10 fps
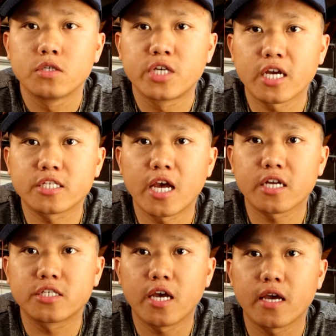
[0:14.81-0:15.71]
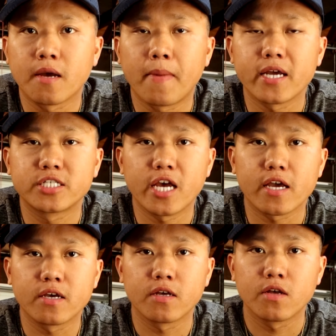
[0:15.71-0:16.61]
Check, check, check, mic
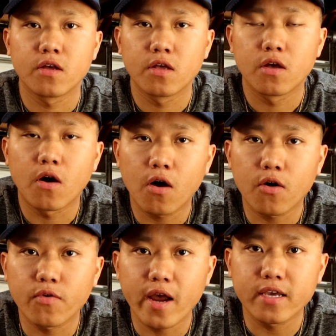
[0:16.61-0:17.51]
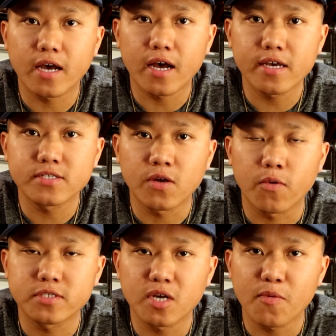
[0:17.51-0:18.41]
check. Alright guys,
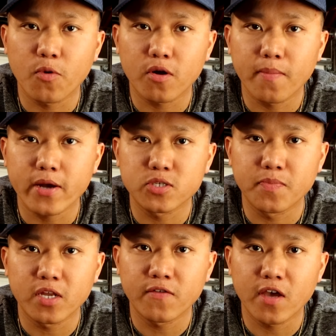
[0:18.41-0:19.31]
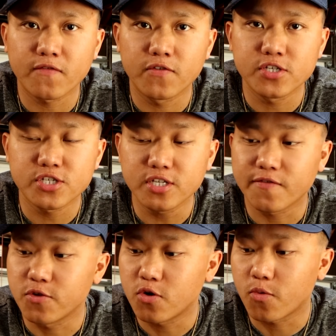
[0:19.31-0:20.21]
what's up and welcome back to Benny Bang Fishing.
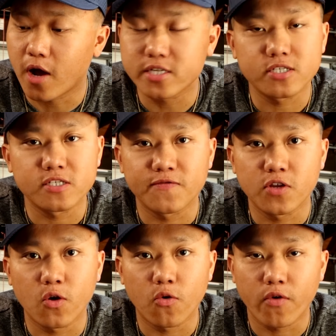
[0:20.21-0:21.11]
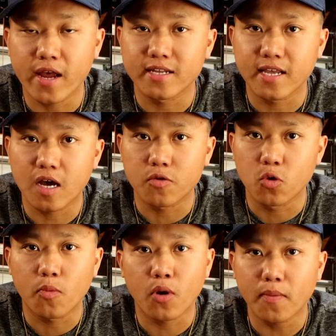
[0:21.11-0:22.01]
If you are watching this video right now,
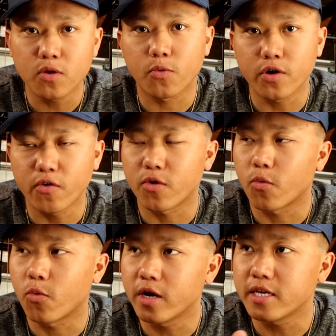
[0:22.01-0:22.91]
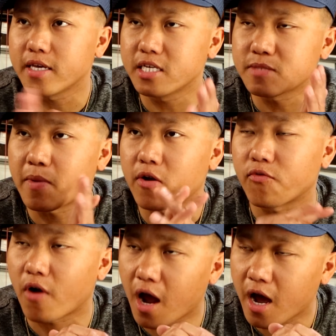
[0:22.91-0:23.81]
you are probably wondering what is my
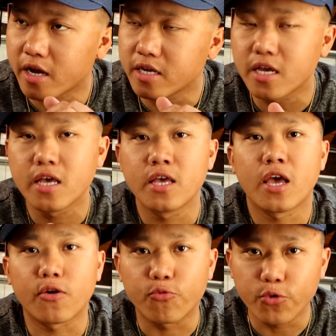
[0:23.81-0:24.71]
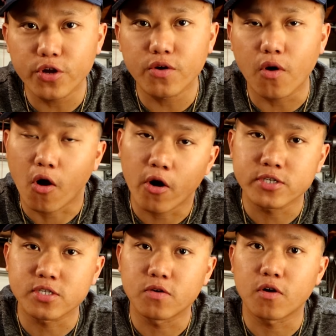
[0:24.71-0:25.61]
rod and reel
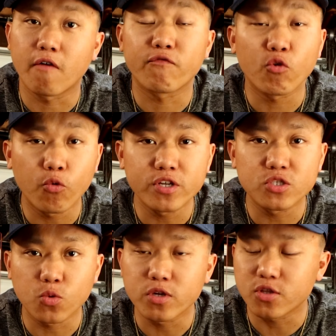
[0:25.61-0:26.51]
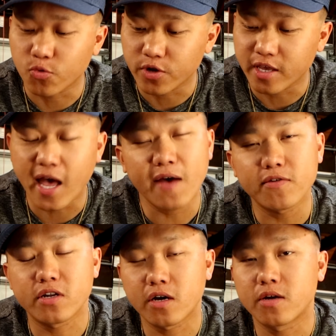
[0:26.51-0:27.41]
arsenal of 2023. I
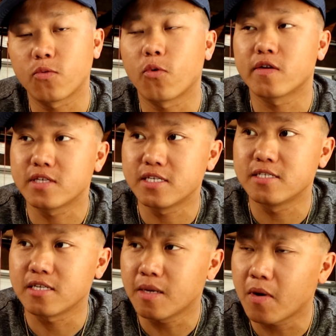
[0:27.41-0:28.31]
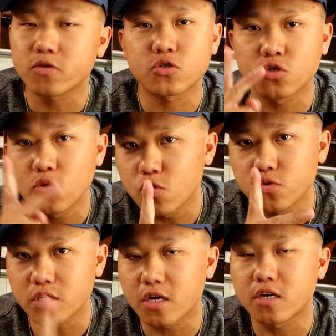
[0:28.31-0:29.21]
haven't done one of these in about
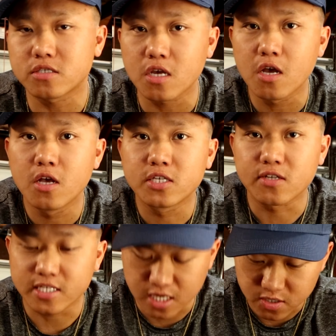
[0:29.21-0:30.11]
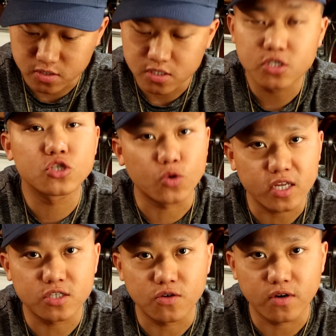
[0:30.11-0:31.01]
2 years, so let's get
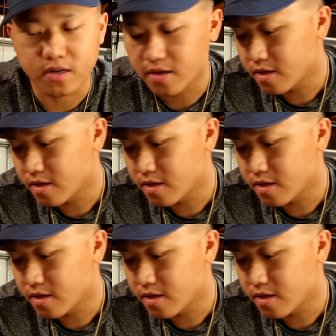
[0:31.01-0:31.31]
straight to it.